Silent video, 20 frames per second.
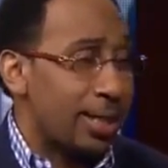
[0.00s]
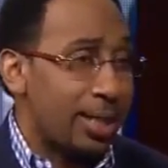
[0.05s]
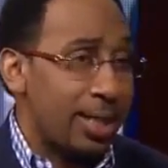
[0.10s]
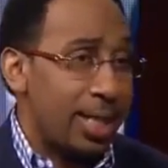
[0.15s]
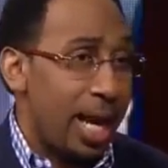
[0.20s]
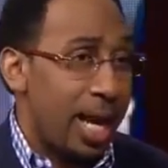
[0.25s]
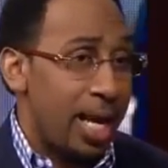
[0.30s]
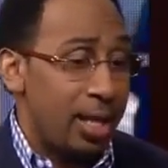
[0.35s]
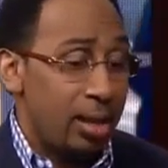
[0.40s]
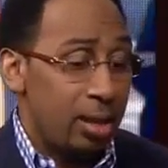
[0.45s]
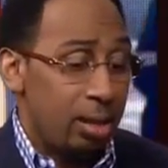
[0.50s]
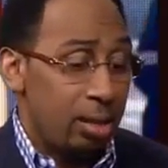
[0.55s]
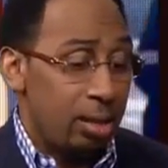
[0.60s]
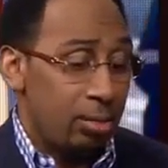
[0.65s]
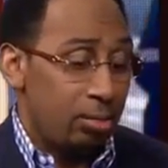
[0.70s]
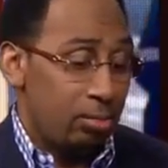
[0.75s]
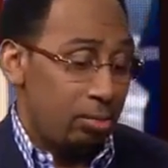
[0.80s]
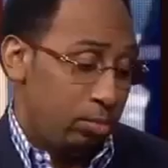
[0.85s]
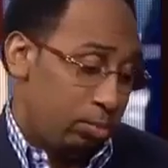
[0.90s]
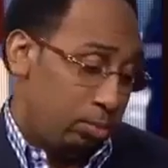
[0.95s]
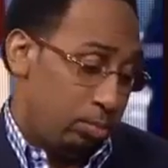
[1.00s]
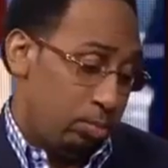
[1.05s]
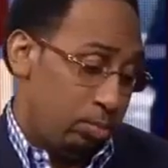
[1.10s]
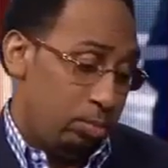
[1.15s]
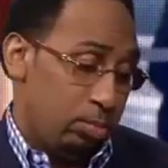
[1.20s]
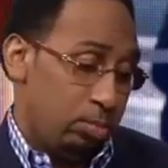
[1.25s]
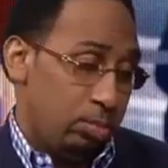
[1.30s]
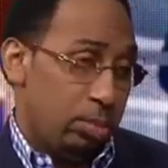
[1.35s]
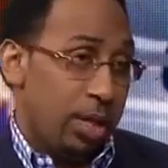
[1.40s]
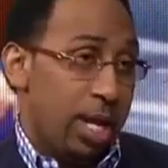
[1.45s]
say,
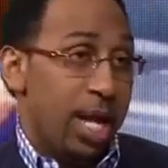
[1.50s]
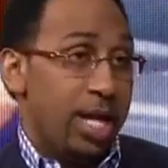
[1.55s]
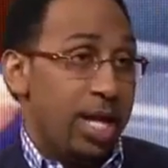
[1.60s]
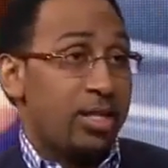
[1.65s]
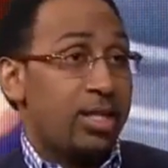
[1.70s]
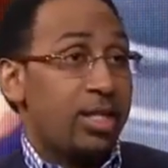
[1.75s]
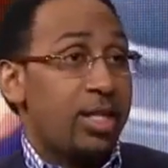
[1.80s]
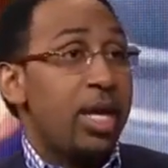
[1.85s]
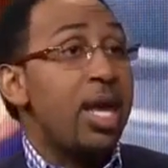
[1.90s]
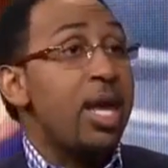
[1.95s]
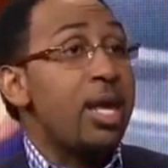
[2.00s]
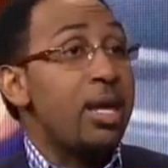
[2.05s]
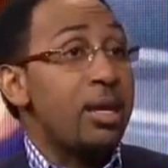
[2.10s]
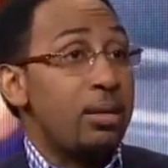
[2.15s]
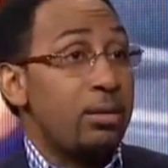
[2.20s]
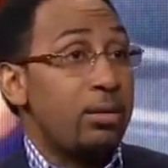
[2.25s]
let's see.